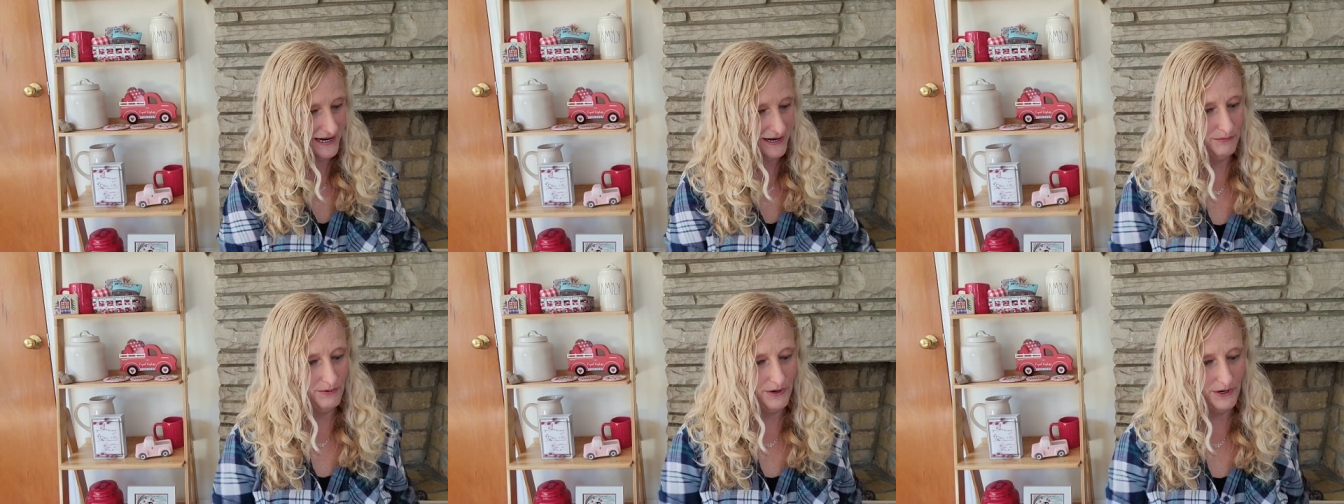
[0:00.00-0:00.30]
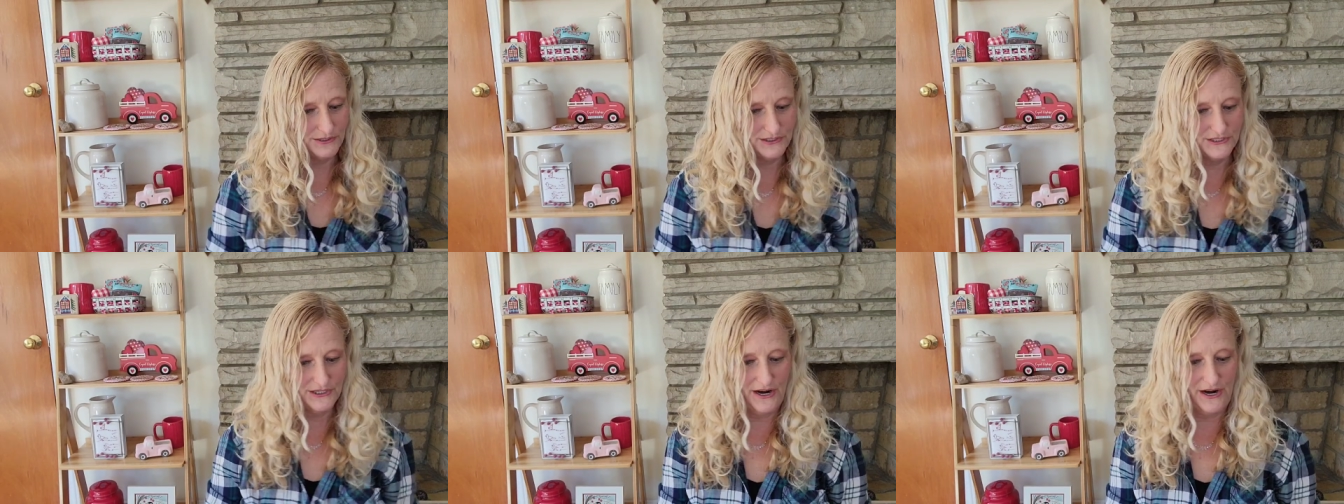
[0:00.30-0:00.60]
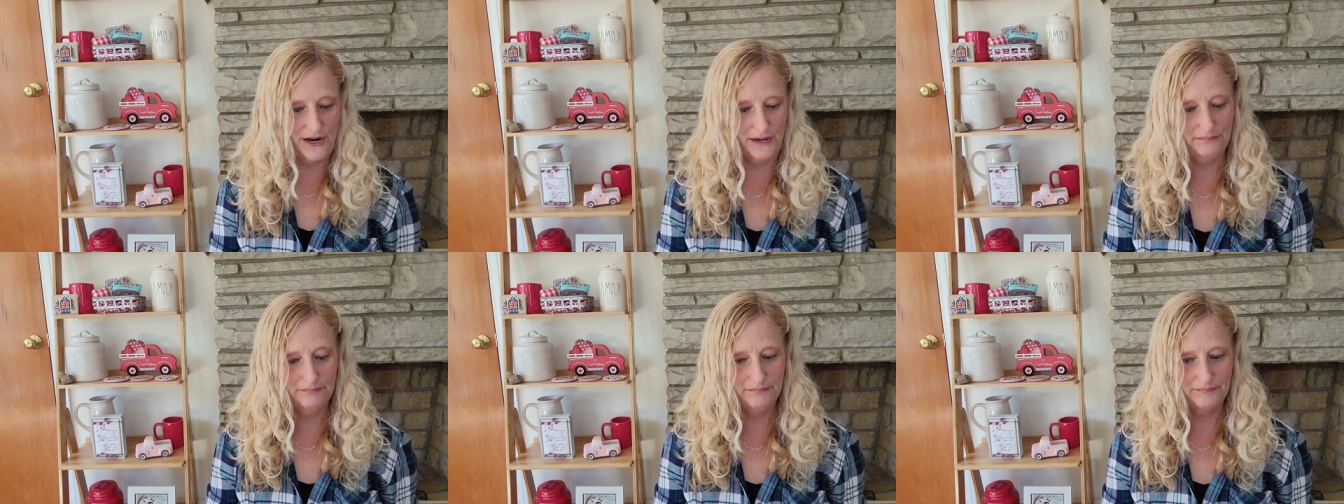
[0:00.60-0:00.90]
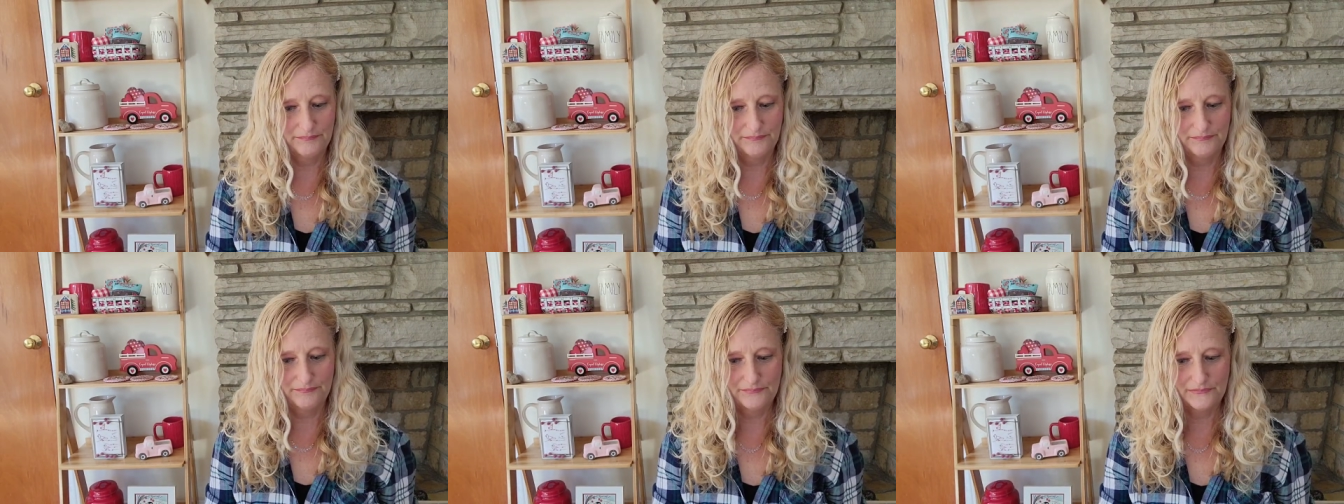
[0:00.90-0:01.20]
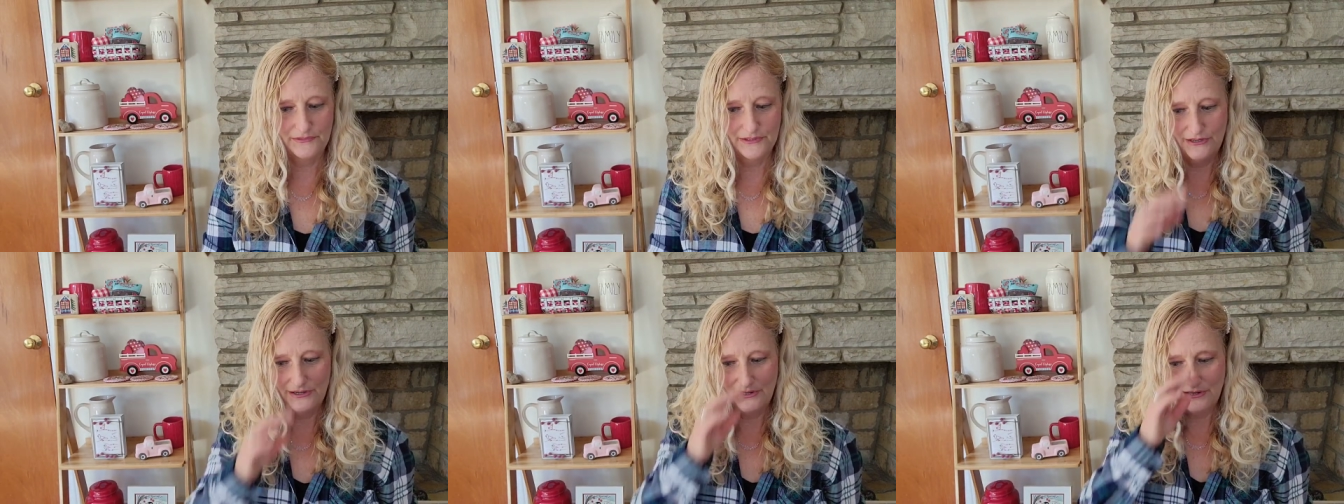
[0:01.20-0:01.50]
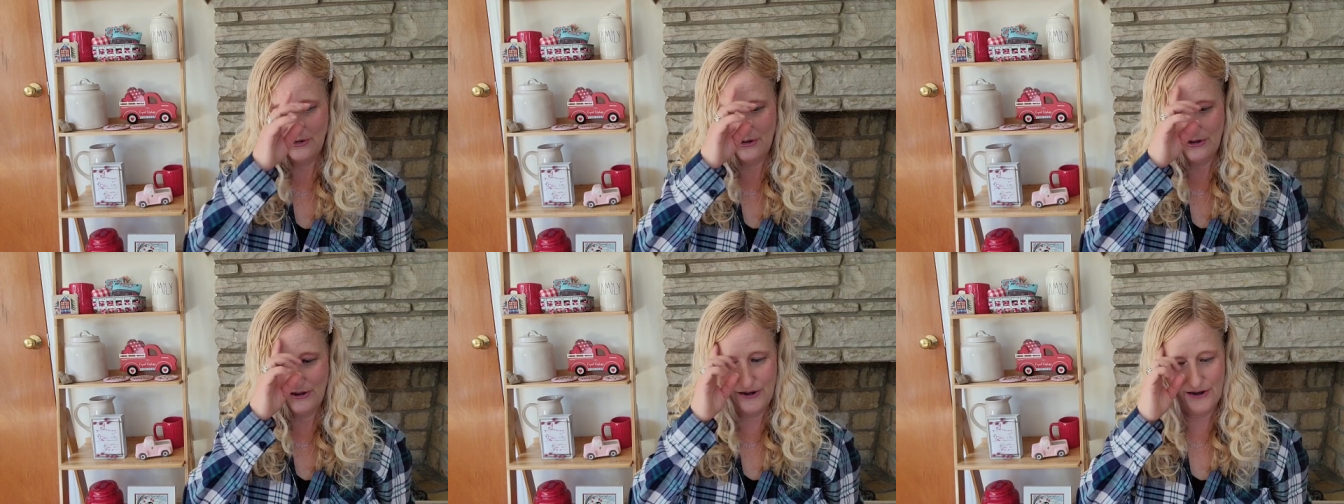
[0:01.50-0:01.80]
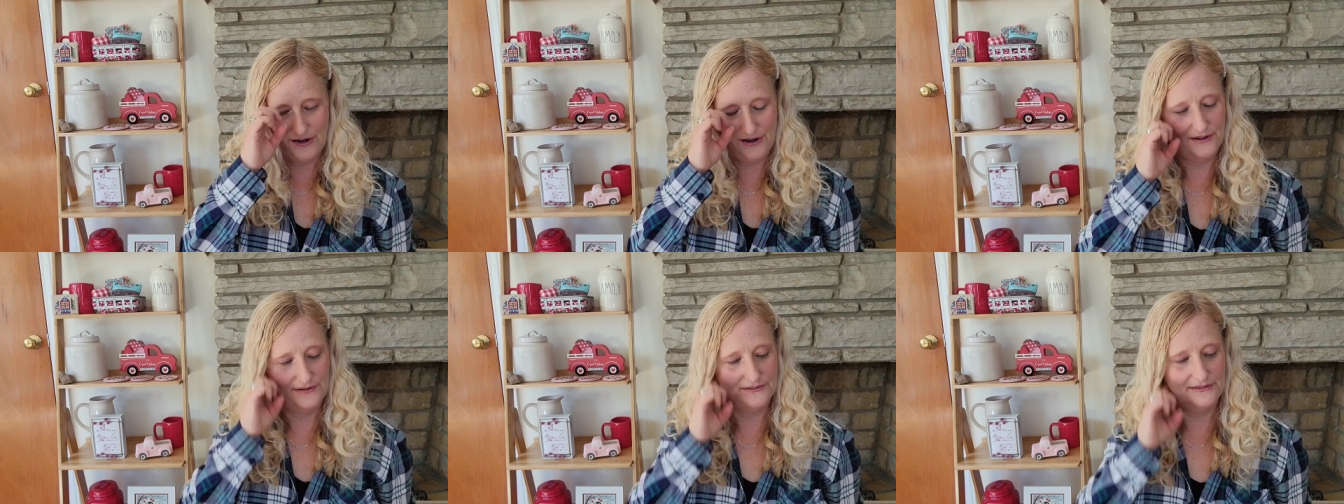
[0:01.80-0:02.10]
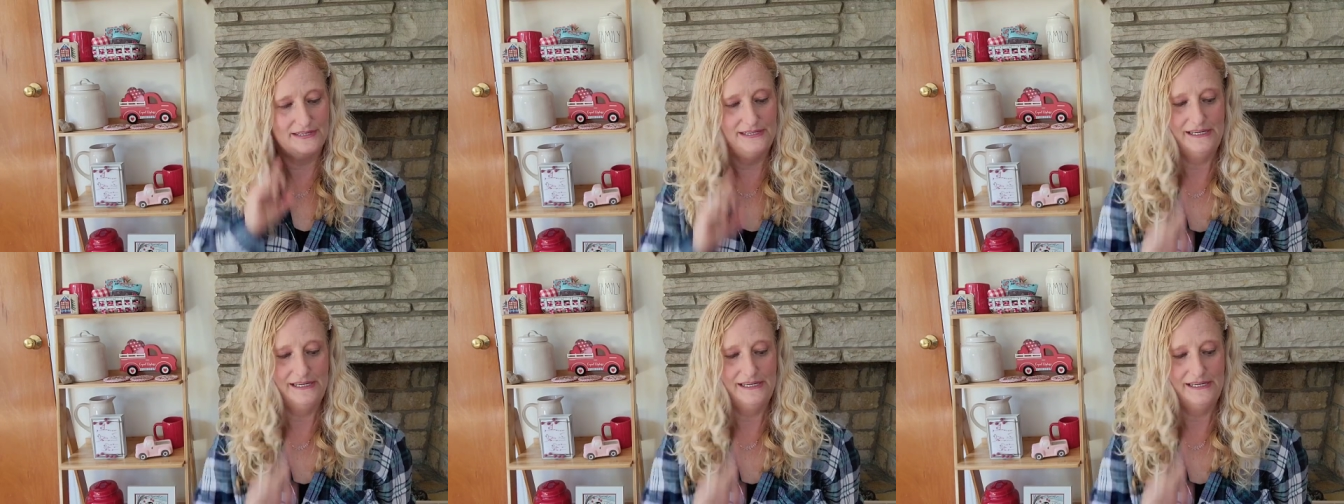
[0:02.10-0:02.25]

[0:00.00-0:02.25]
I worked on. The